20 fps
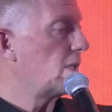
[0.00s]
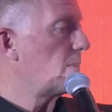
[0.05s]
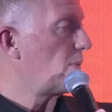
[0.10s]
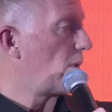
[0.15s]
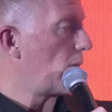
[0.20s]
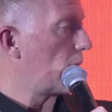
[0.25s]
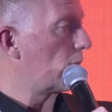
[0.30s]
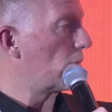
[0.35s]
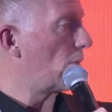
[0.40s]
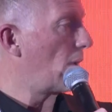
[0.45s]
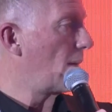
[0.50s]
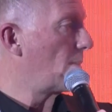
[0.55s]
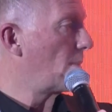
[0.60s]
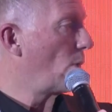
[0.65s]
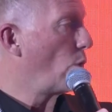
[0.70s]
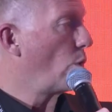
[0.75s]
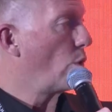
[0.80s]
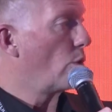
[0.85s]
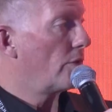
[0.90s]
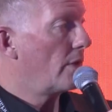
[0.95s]
program,
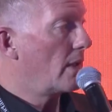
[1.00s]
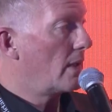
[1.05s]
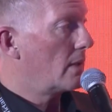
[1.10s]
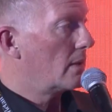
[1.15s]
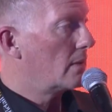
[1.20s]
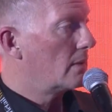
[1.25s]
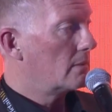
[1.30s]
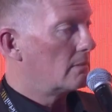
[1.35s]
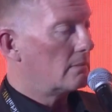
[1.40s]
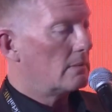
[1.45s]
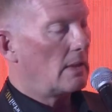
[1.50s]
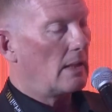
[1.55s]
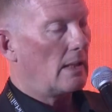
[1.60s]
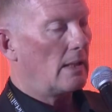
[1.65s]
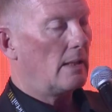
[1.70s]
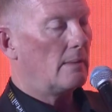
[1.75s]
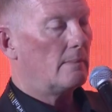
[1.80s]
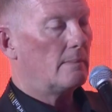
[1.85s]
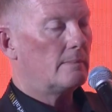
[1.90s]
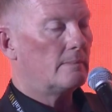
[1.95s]
Aura,
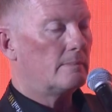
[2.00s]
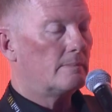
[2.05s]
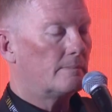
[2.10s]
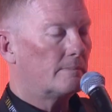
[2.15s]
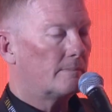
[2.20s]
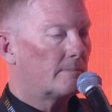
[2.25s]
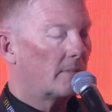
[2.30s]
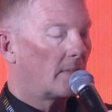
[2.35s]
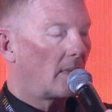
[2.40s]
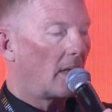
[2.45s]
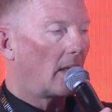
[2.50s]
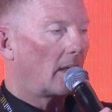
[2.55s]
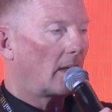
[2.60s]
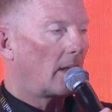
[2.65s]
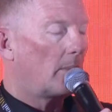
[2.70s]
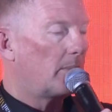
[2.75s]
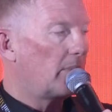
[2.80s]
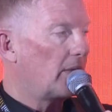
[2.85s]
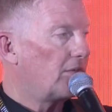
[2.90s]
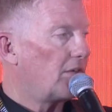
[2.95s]
a
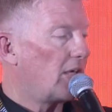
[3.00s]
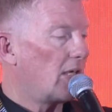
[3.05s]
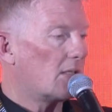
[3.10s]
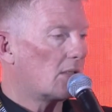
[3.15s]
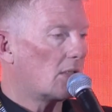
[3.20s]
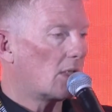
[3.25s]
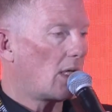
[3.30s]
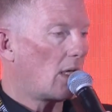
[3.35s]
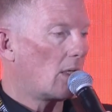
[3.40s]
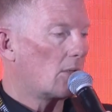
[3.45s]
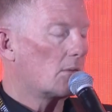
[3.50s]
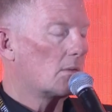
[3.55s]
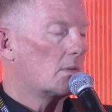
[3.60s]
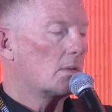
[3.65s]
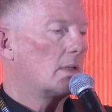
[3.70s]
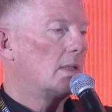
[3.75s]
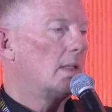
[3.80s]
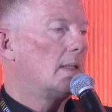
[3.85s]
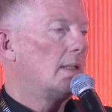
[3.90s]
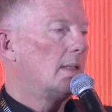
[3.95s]
couple of years ago.
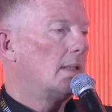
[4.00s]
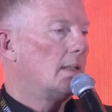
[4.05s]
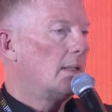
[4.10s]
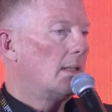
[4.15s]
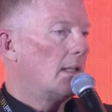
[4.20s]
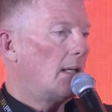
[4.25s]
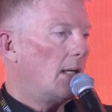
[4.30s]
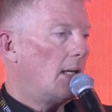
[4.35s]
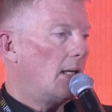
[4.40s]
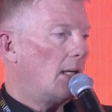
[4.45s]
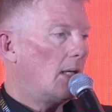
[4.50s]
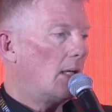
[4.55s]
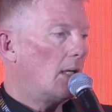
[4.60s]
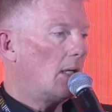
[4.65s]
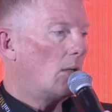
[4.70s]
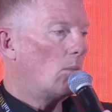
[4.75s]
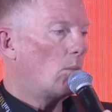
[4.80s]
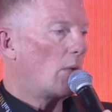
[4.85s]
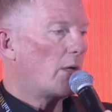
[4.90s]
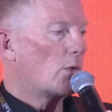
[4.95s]

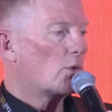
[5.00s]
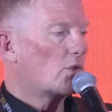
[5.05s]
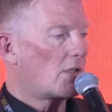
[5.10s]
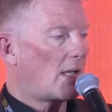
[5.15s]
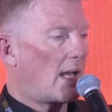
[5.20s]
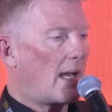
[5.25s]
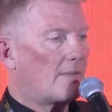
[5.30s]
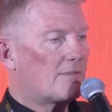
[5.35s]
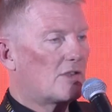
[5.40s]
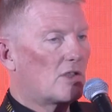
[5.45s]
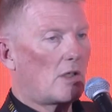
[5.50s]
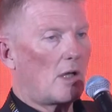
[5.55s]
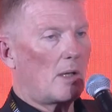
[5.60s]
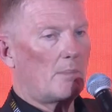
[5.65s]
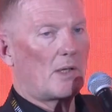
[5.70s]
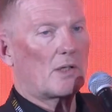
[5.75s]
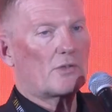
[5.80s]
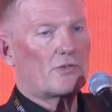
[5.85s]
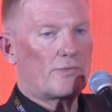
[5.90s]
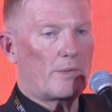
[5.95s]
We also have
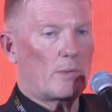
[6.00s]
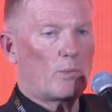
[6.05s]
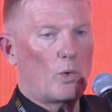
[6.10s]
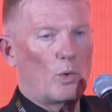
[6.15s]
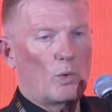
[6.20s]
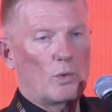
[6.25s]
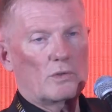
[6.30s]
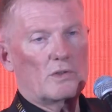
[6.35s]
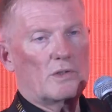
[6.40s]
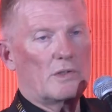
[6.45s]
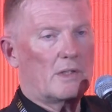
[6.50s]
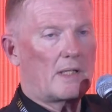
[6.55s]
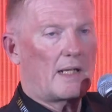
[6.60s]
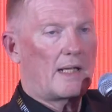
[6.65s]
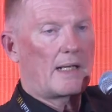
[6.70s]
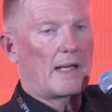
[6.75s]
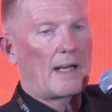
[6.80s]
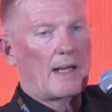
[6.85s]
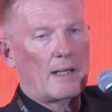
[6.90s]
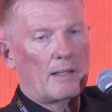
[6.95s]
Starbucks Rewards
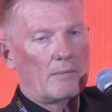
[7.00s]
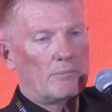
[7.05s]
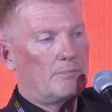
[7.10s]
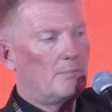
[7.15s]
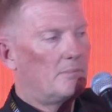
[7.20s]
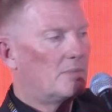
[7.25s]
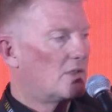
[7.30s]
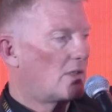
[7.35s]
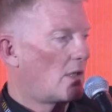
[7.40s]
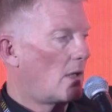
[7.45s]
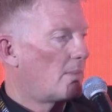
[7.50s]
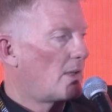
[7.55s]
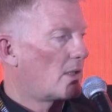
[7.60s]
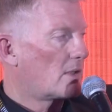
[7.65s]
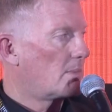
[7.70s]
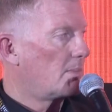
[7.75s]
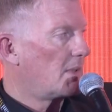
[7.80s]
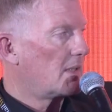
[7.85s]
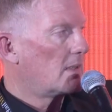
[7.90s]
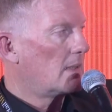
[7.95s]
in our
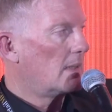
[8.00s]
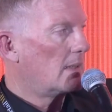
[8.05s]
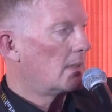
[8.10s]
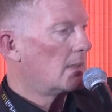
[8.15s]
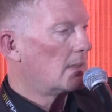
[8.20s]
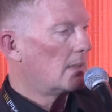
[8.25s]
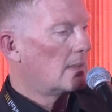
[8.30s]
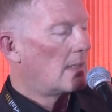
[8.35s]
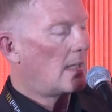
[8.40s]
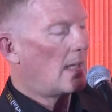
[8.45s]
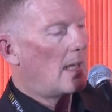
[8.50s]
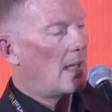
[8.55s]
Starbucks business.